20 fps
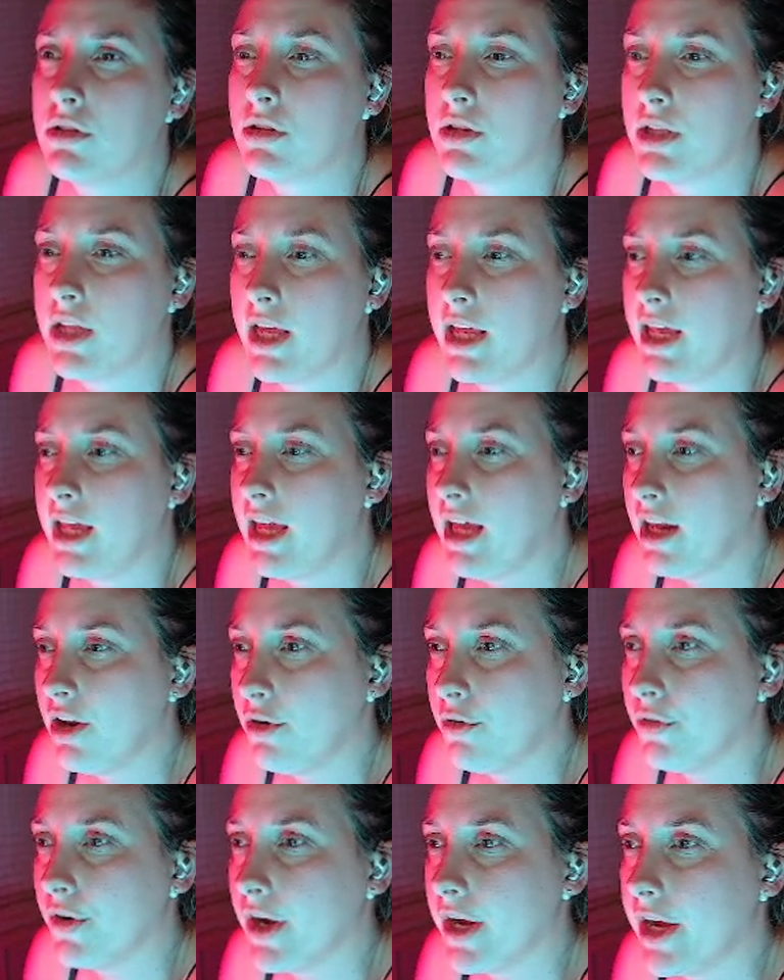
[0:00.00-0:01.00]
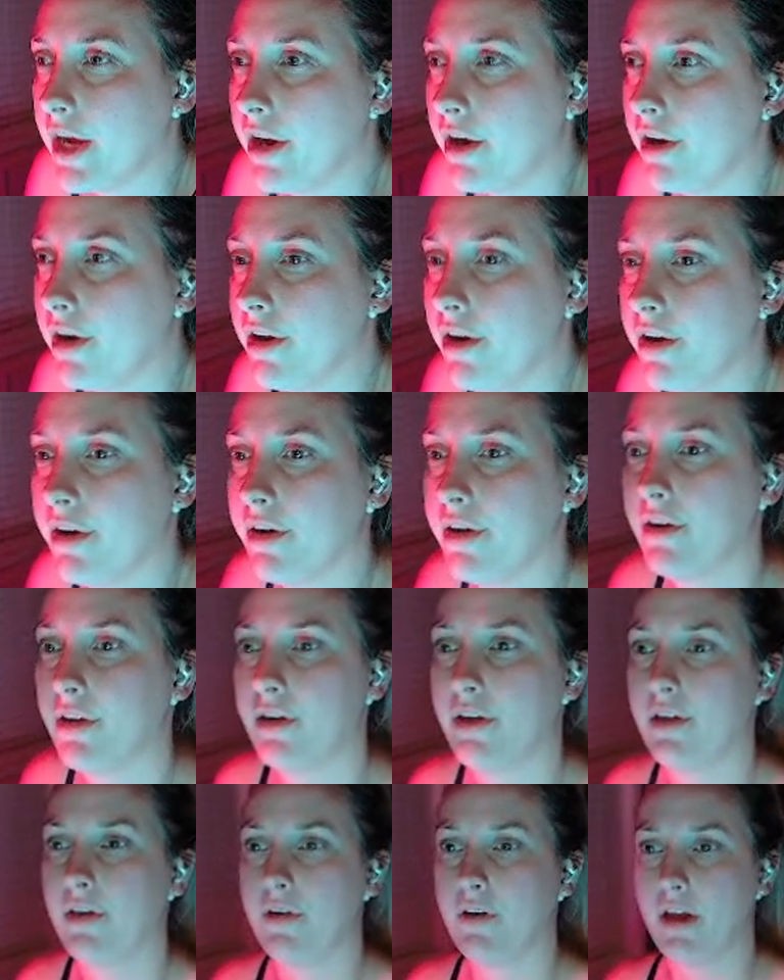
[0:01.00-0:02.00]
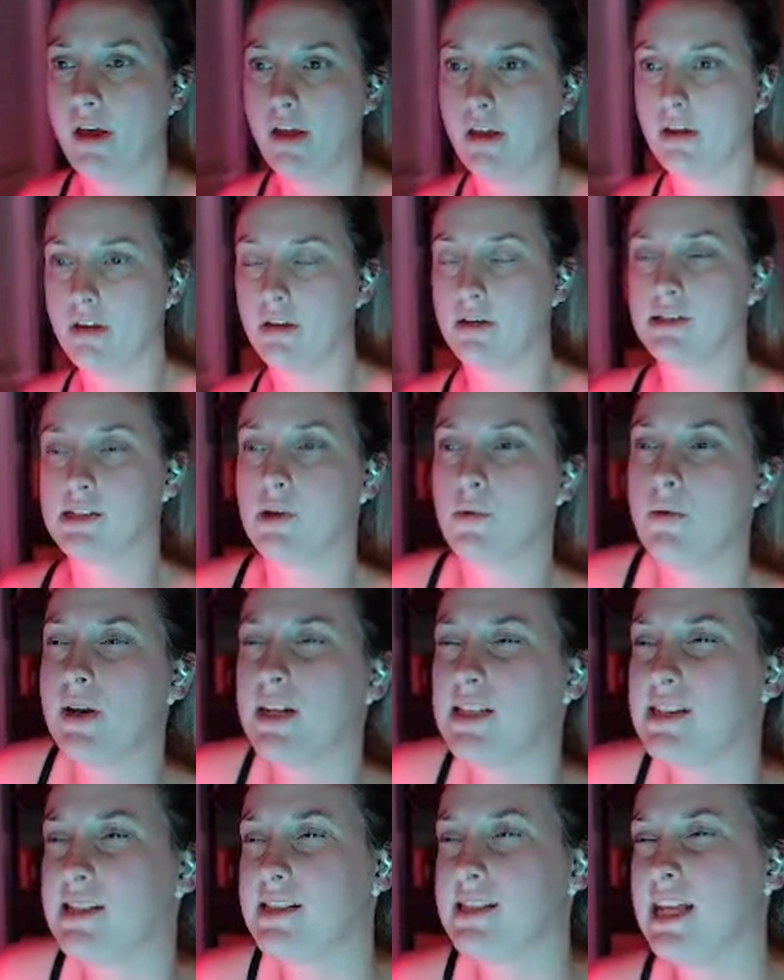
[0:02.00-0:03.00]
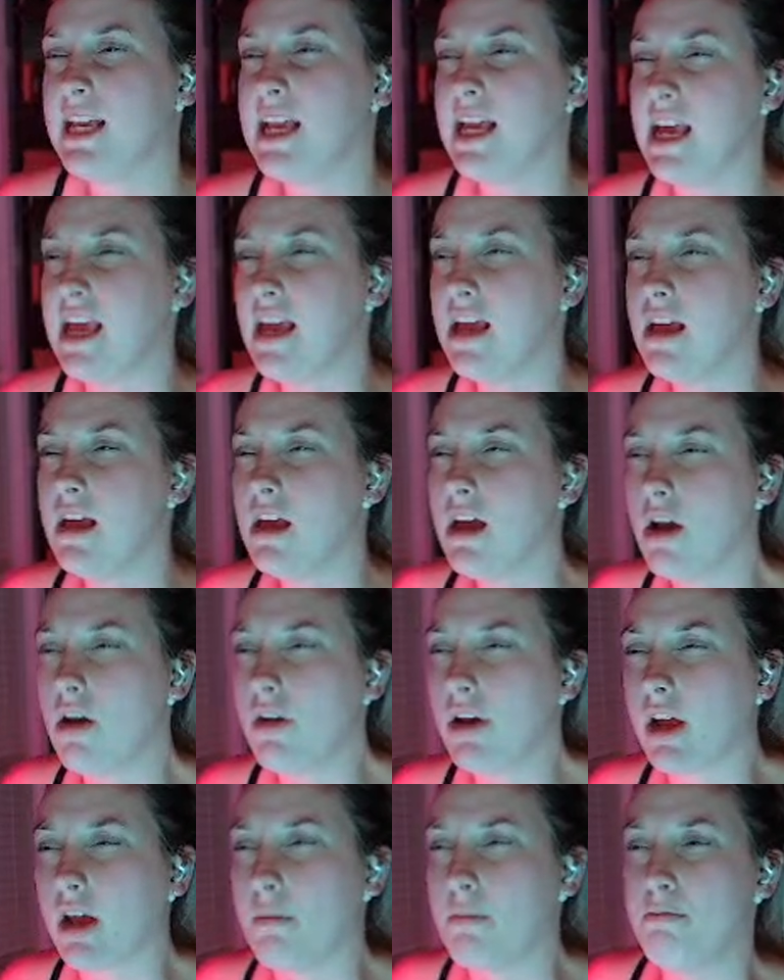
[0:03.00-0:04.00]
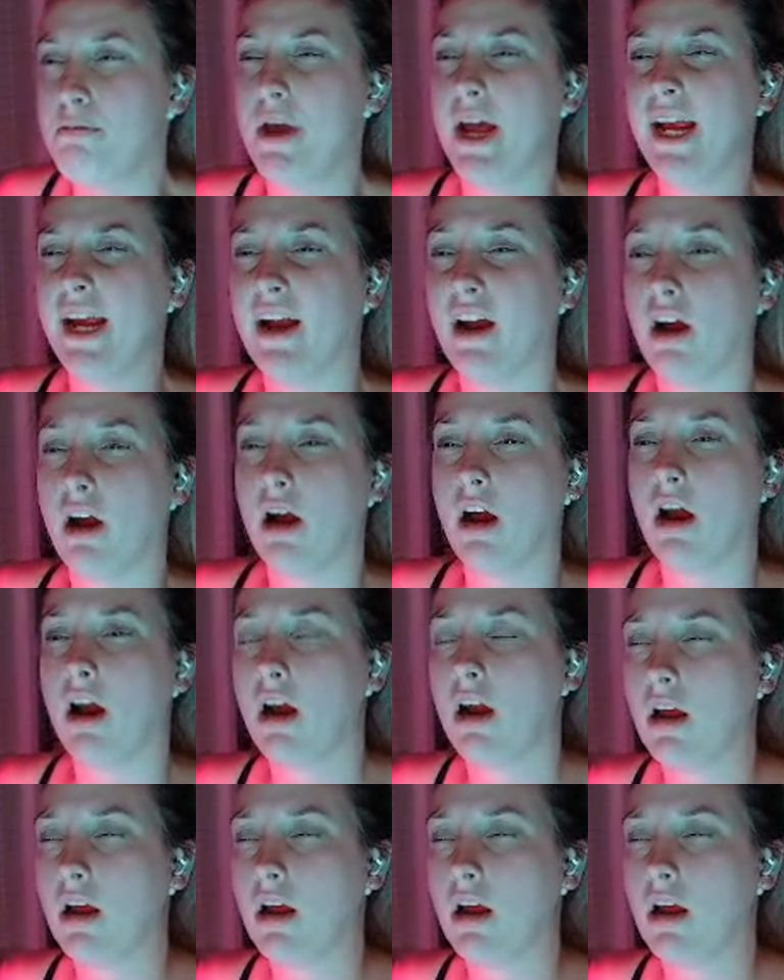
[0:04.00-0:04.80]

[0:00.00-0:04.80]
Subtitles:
Yeah, get over here. Okay. Because I want to compare.